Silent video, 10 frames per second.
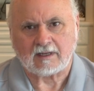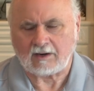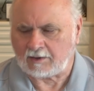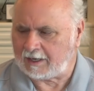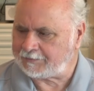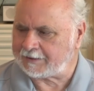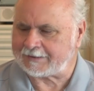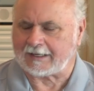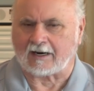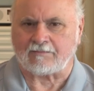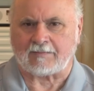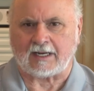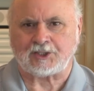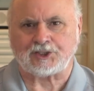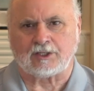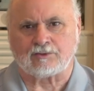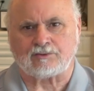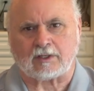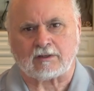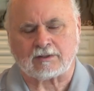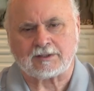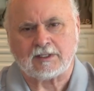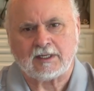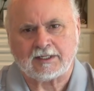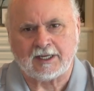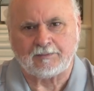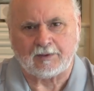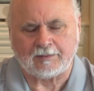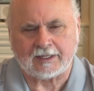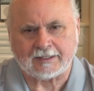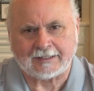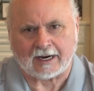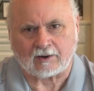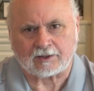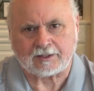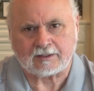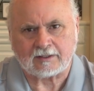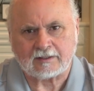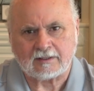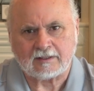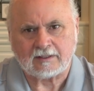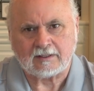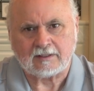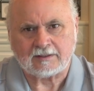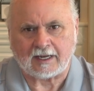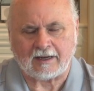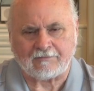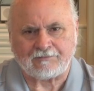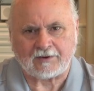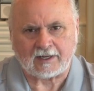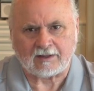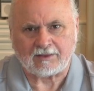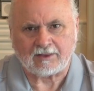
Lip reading: I don't have to starve my children or keep them in the dark to have faith.